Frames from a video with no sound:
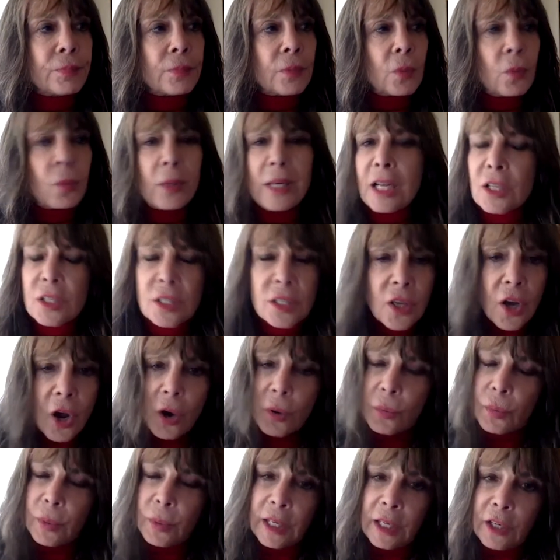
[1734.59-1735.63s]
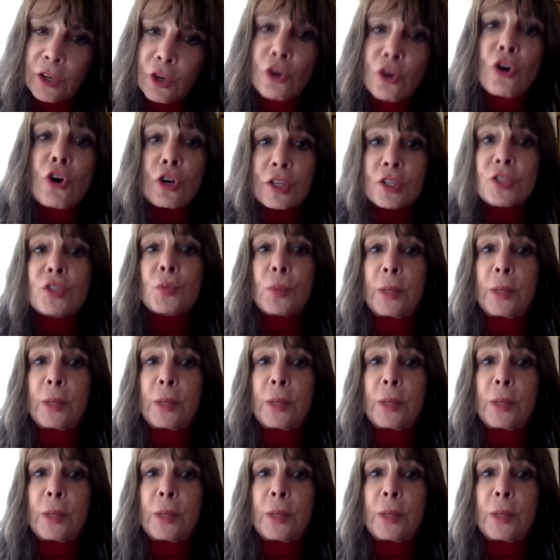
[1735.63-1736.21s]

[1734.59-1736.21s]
What else are we? Cooks.